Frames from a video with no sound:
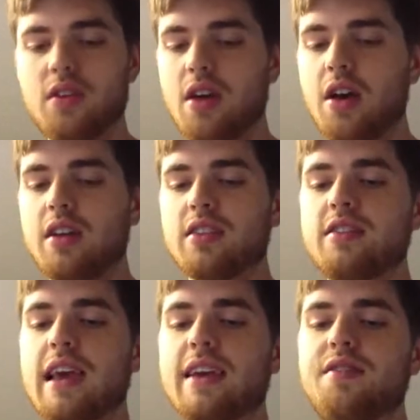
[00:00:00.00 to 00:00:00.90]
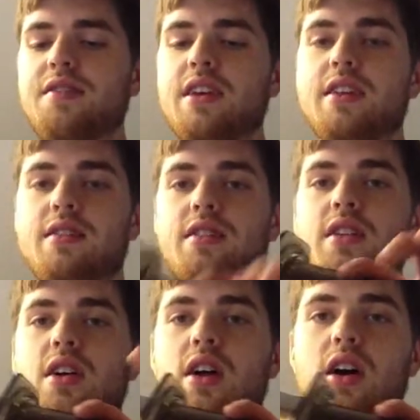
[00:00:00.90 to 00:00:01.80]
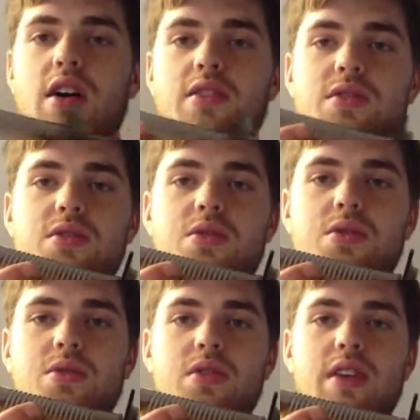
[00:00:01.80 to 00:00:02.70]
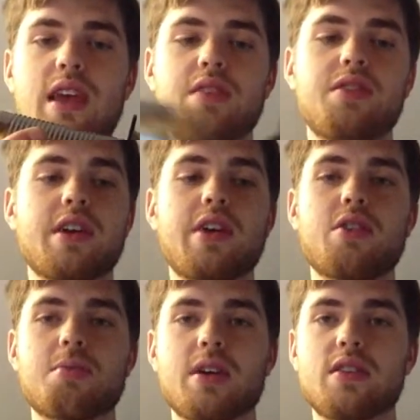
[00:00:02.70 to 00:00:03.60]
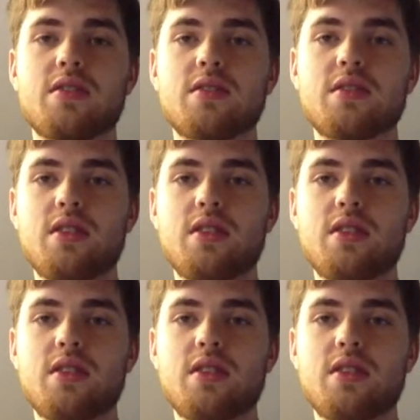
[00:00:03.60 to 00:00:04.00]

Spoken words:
an exact fit onto the end of your Aeropress.